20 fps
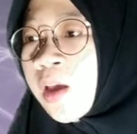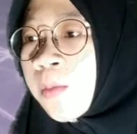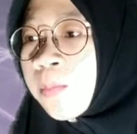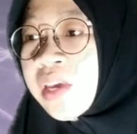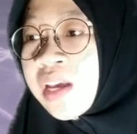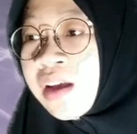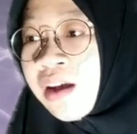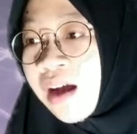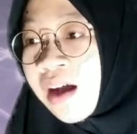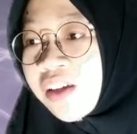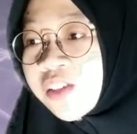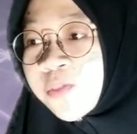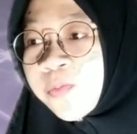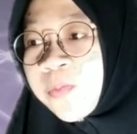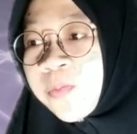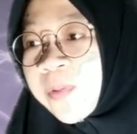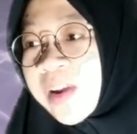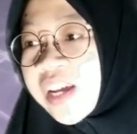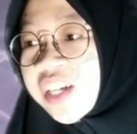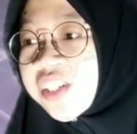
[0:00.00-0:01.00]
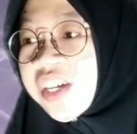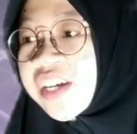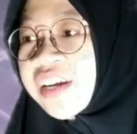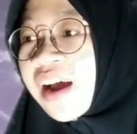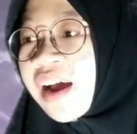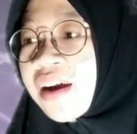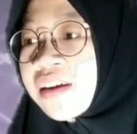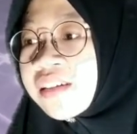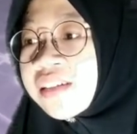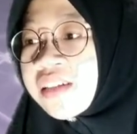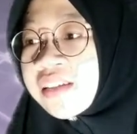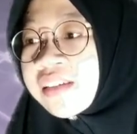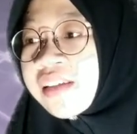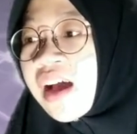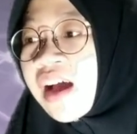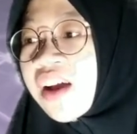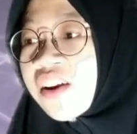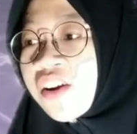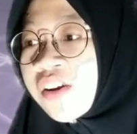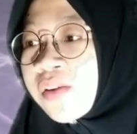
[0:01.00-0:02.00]
because fractions are just
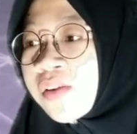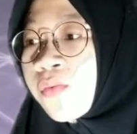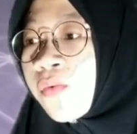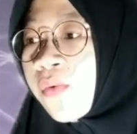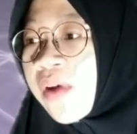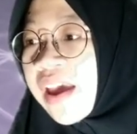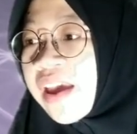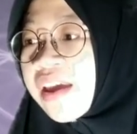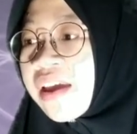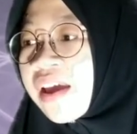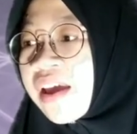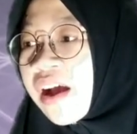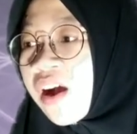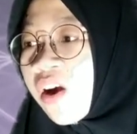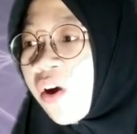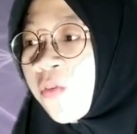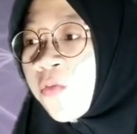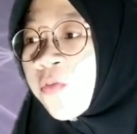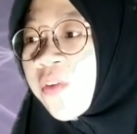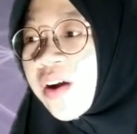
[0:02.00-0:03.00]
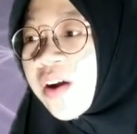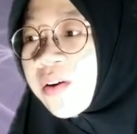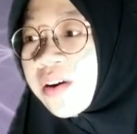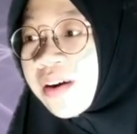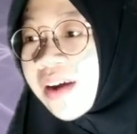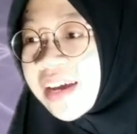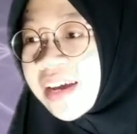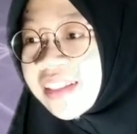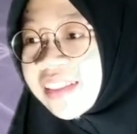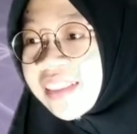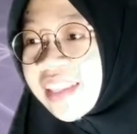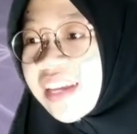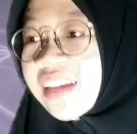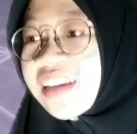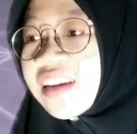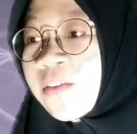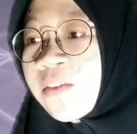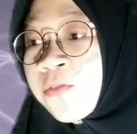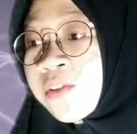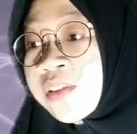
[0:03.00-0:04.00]
another way of writing
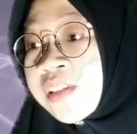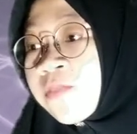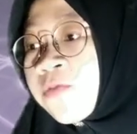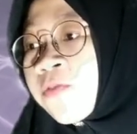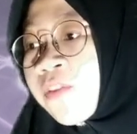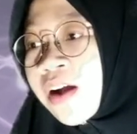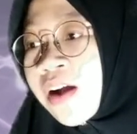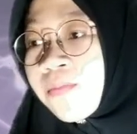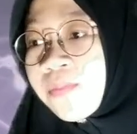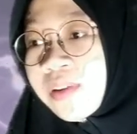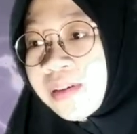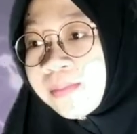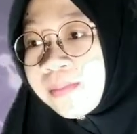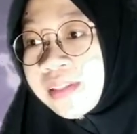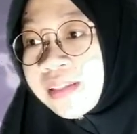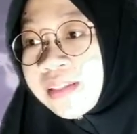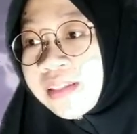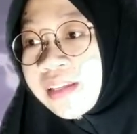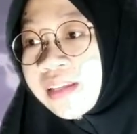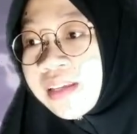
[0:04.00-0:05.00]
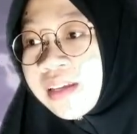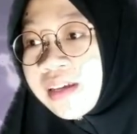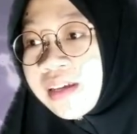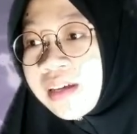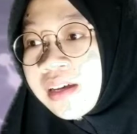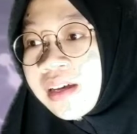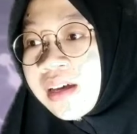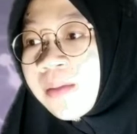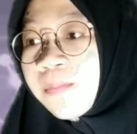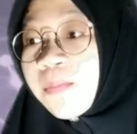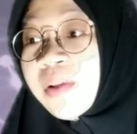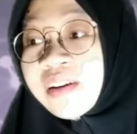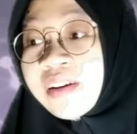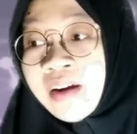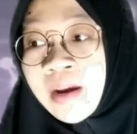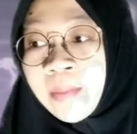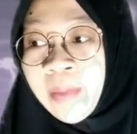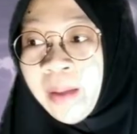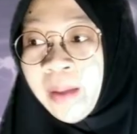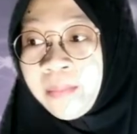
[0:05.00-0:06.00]
division problems. But
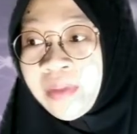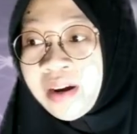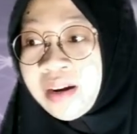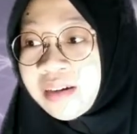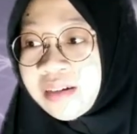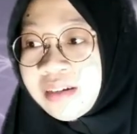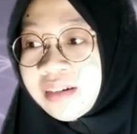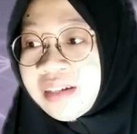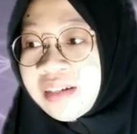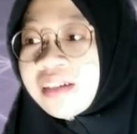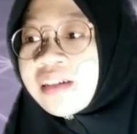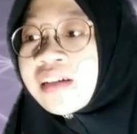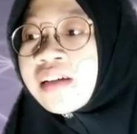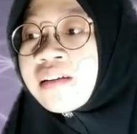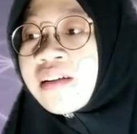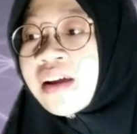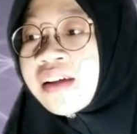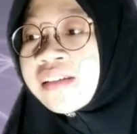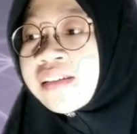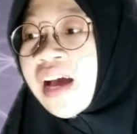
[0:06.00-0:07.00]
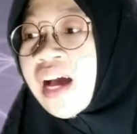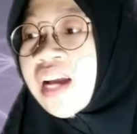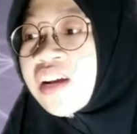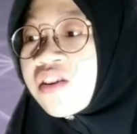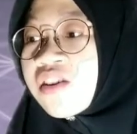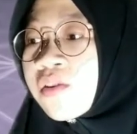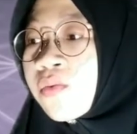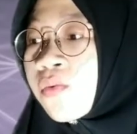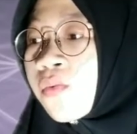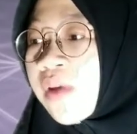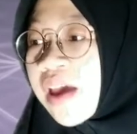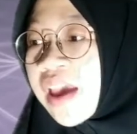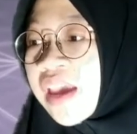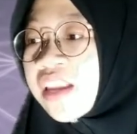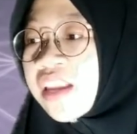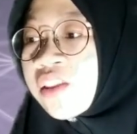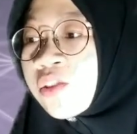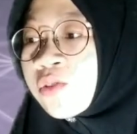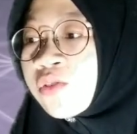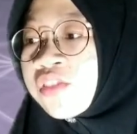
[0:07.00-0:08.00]
remember, there's another
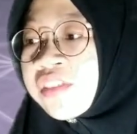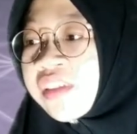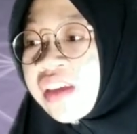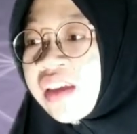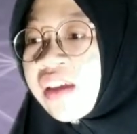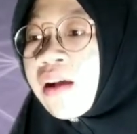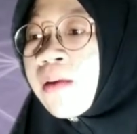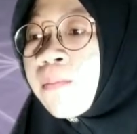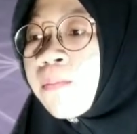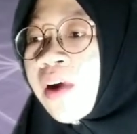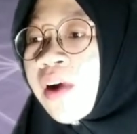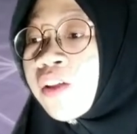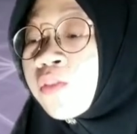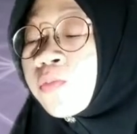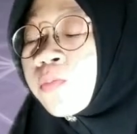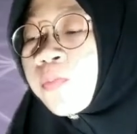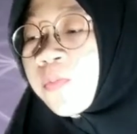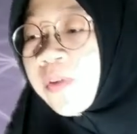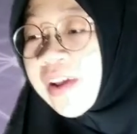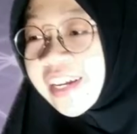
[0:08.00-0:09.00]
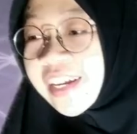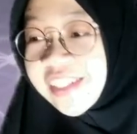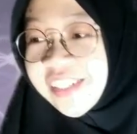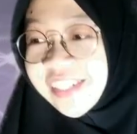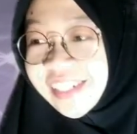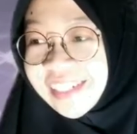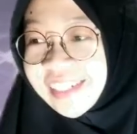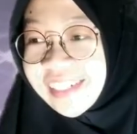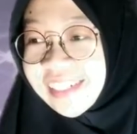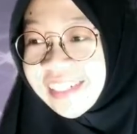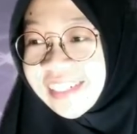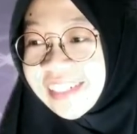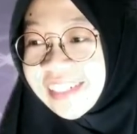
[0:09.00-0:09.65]
way to think about fraction.